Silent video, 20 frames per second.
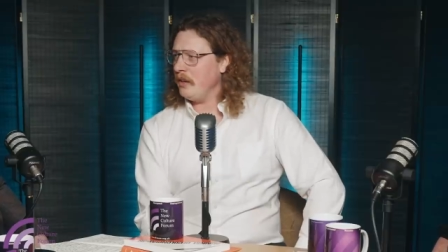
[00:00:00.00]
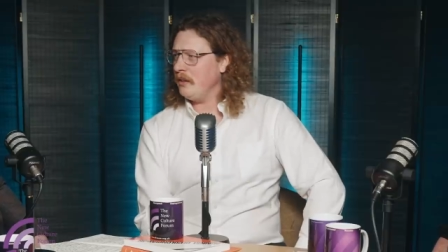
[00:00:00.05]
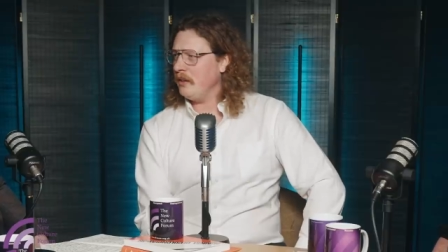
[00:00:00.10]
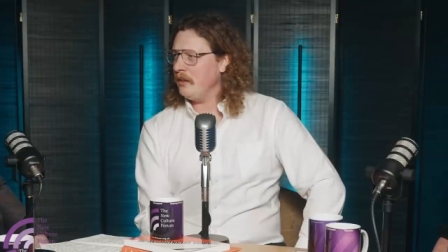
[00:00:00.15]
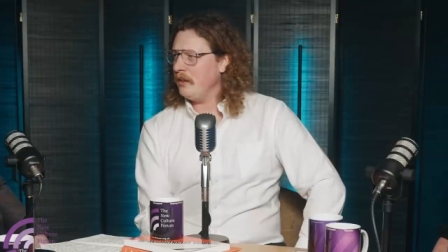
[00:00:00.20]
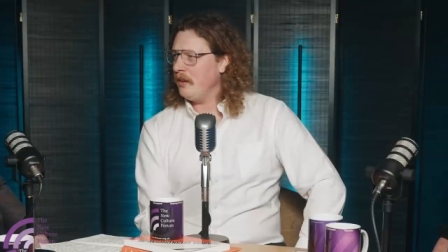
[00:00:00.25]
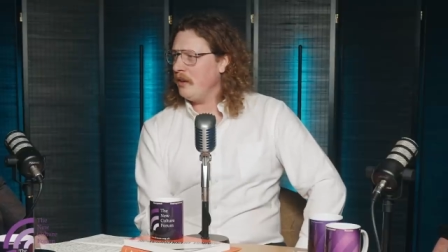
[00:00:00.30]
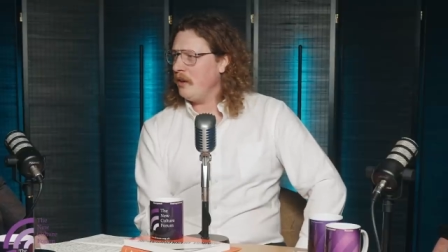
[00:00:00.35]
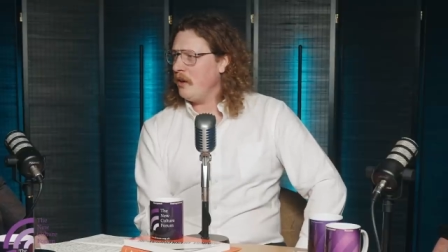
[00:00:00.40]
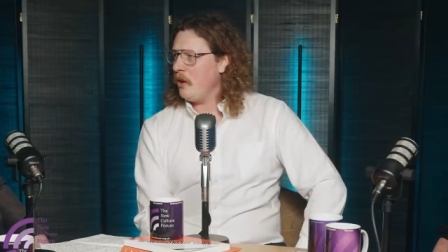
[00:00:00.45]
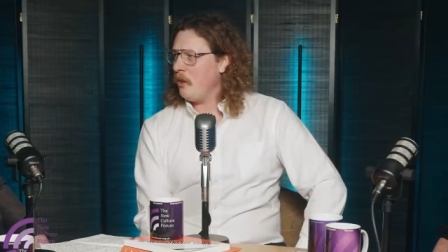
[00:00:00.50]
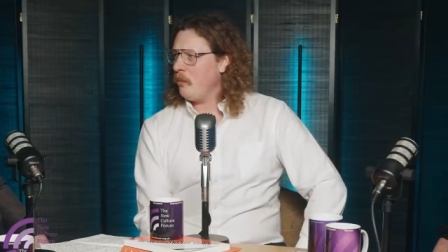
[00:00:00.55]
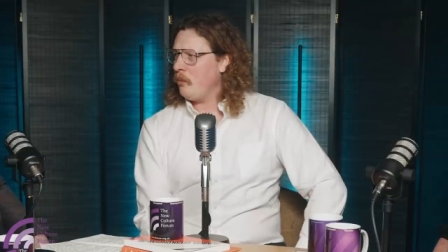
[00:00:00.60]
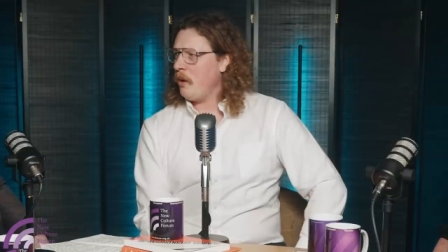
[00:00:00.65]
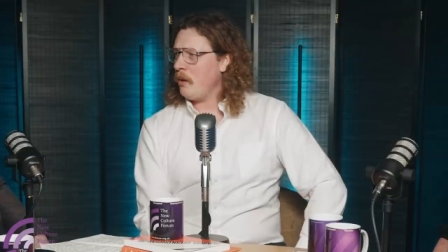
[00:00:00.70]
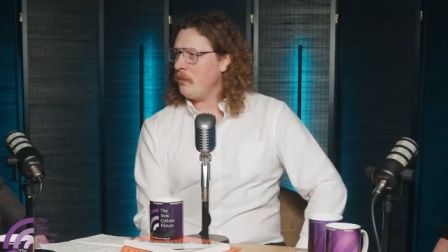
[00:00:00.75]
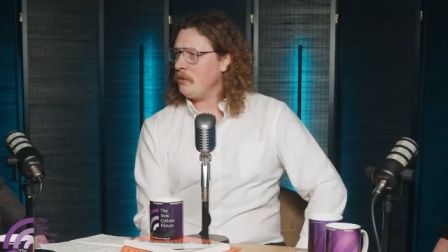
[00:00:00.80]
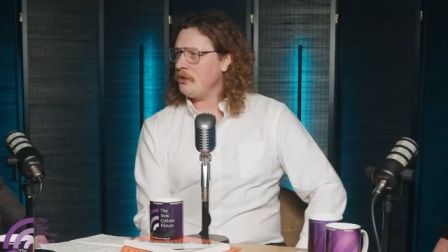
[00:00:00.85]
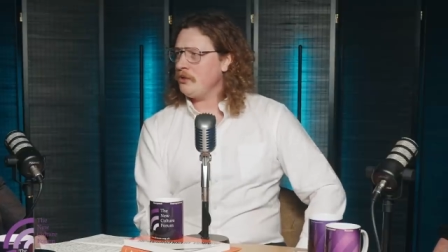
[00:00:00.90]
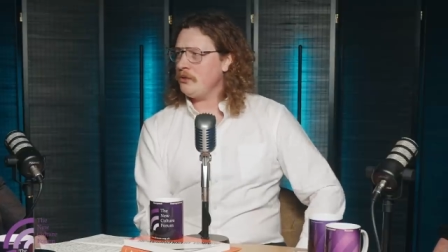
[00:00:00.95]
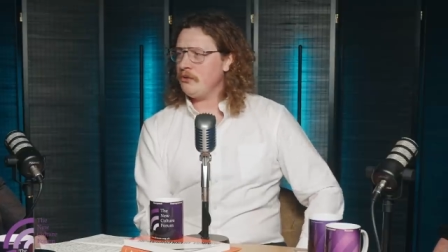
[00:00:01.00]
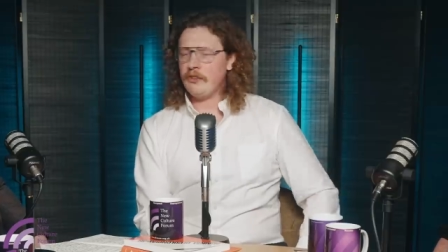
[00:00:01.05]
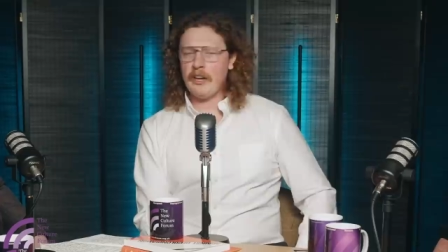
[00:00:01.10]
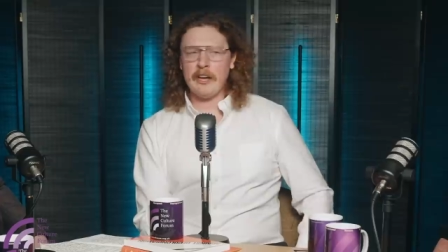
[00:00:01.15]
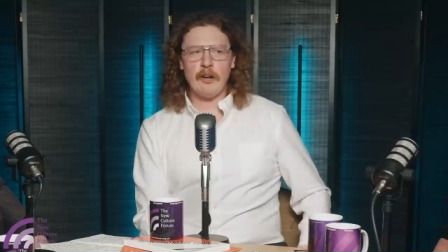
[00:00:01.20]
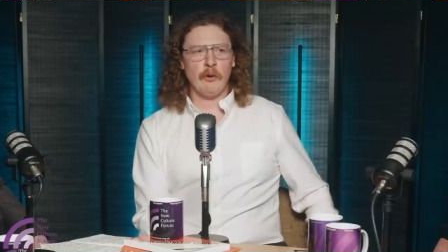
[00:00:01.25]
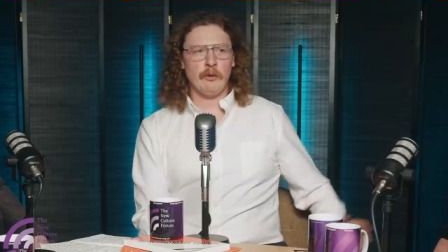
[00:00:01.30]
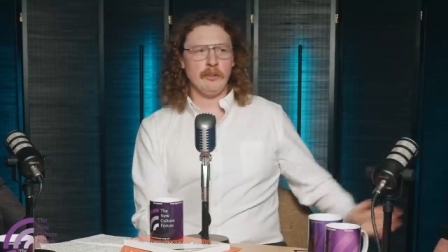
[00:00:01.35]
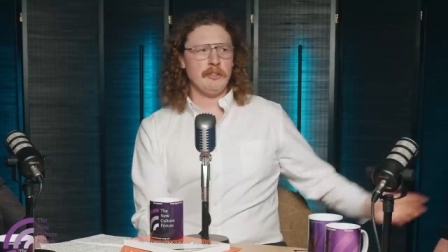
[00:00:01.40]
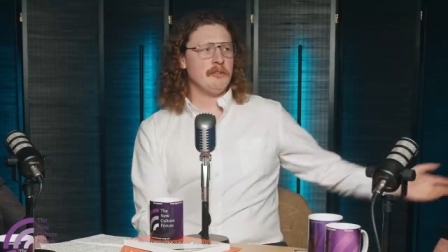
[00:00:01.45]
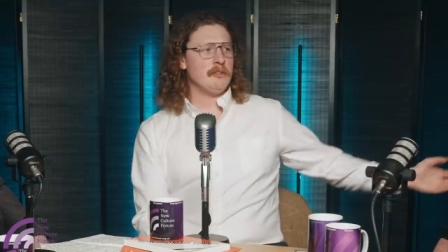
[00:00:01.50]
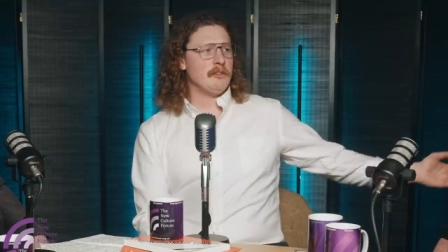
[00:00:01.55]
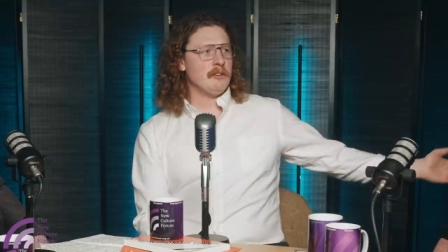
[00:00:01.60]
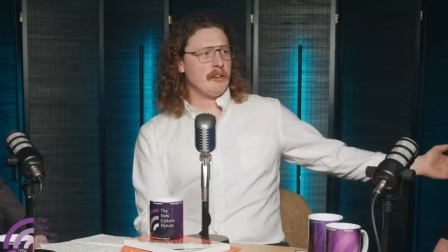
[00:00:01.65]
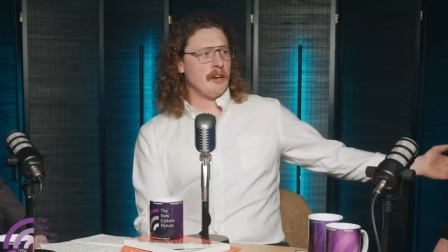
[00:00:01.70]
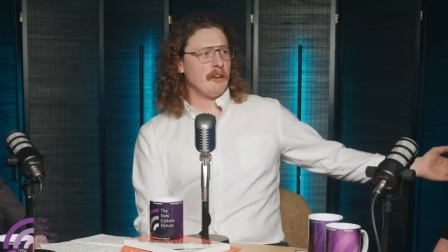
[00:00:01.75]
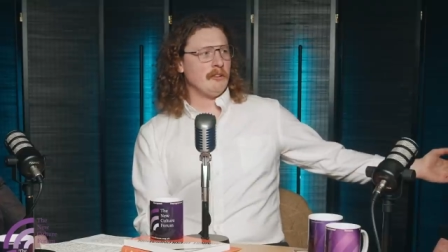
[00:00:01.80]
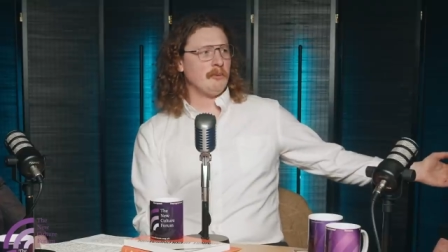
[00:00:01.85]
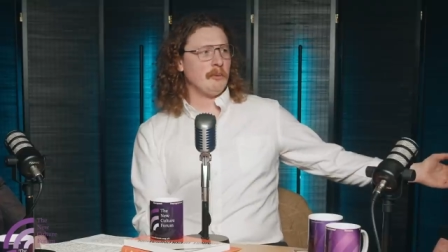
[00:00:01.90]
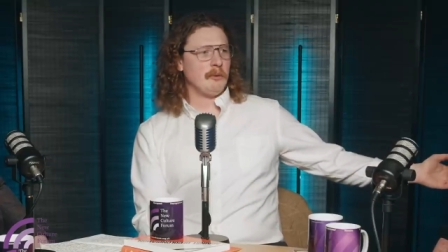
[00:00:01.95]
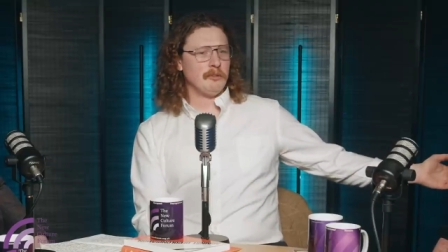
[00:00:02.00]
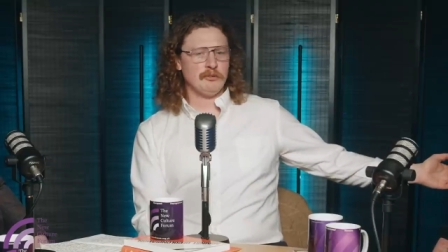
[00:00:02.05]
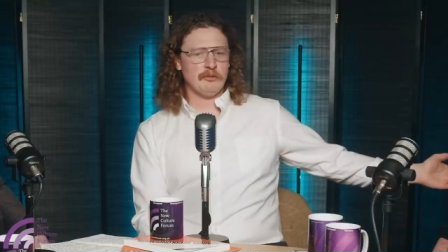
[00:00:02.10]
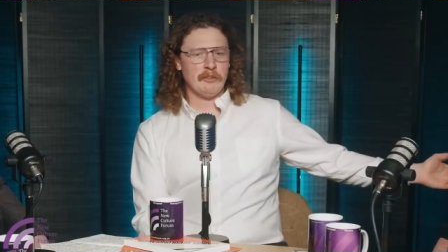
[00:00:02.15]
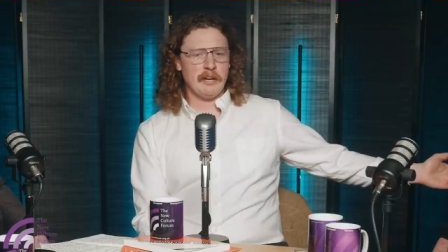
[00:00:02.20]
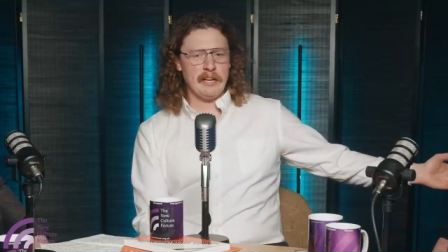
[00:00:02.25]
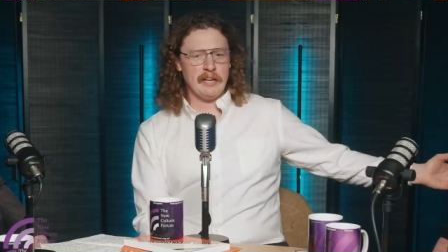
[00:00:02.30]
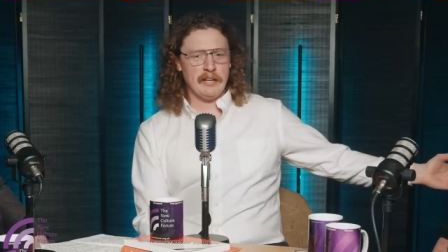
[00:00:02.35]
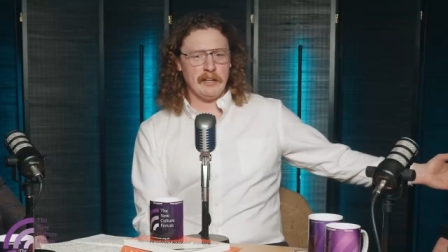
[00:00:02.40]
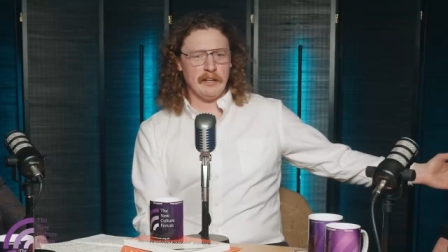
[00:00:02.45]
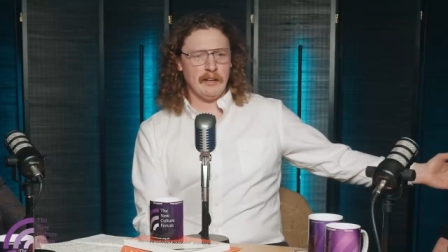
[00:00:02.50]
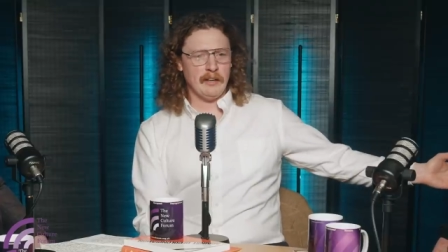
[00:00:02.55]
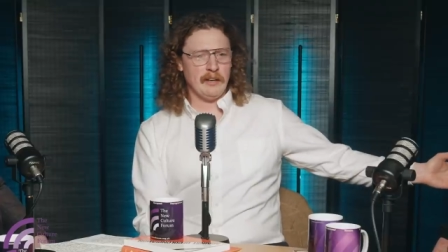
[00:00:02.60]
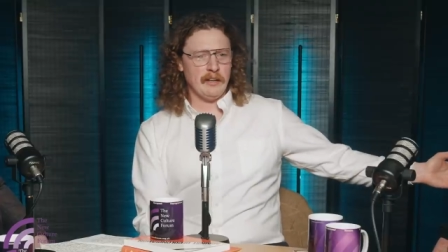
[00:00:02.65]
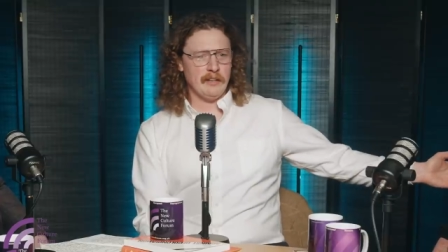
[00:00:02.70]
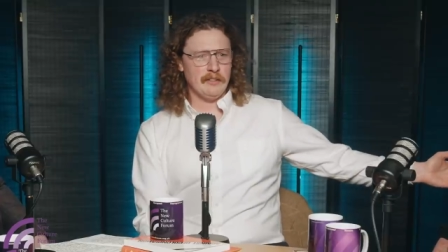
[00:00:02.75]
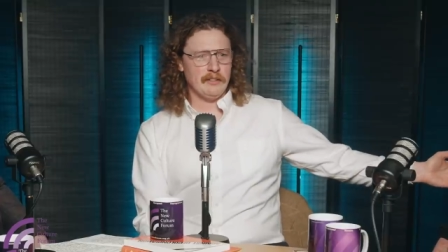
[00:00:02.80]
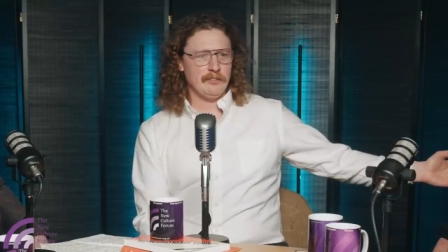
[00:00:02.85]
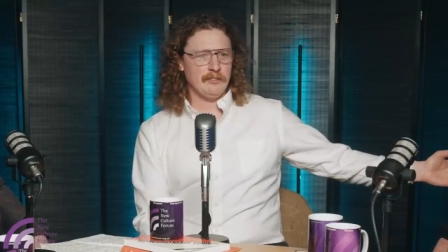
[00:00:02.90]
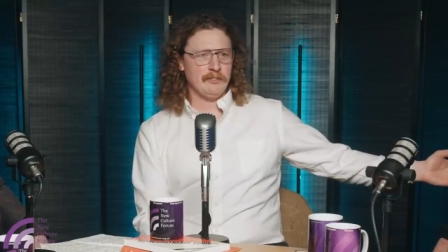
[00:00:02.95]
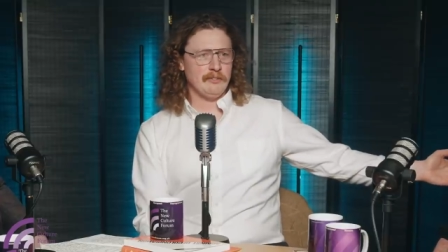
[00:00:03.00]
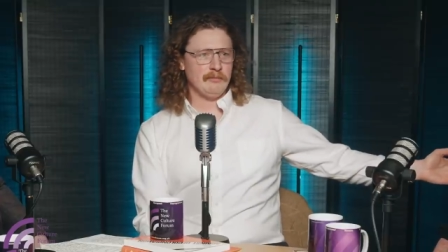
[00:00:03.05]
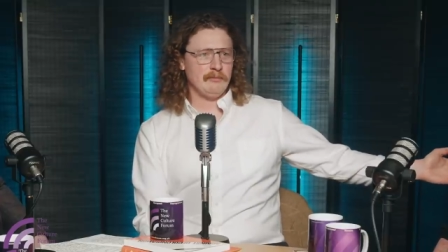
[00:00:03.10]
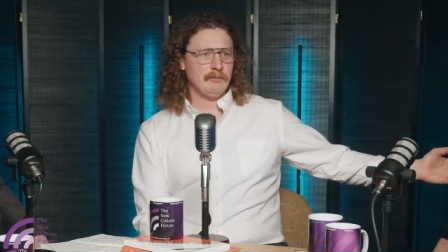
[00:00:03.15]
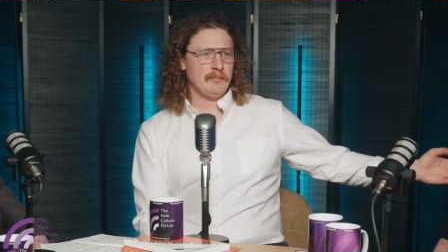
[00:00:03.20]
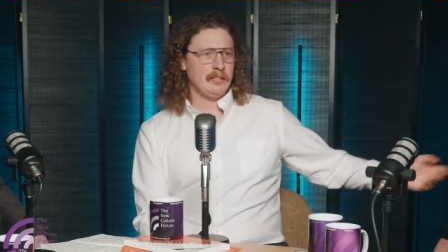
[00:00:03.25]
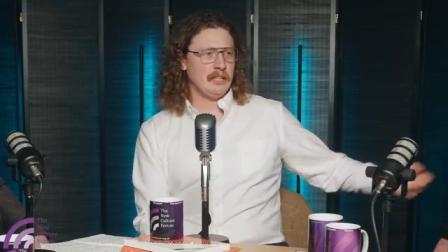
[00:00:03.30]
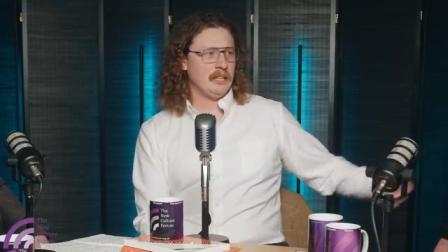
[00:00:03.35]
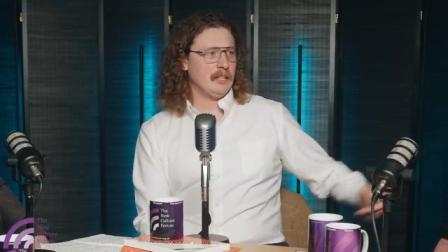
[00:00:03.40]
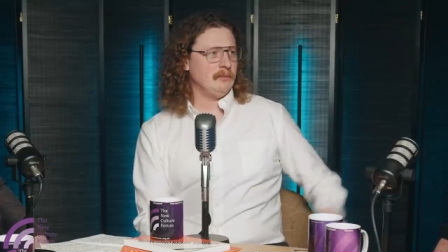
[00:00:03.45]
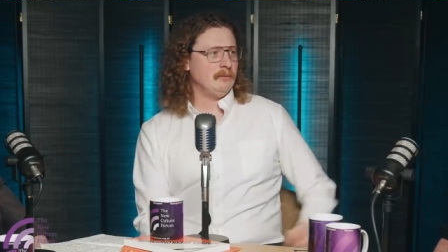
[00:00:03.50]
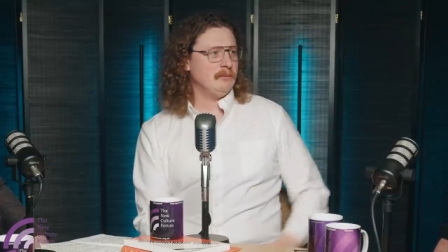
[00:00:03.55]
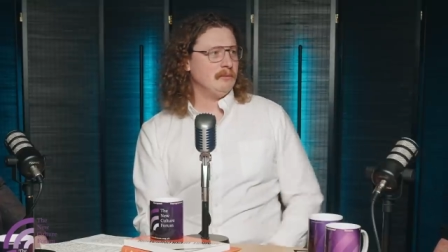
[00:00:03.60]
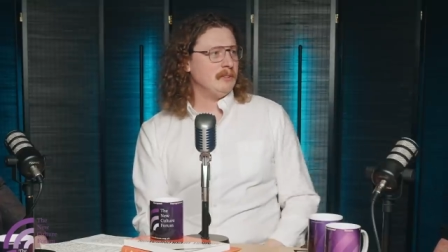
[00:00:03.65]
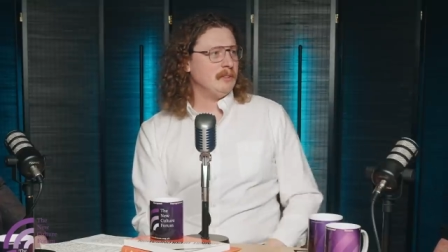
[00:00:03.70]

Mm why would you stay? Or you could go to Australia and, you know,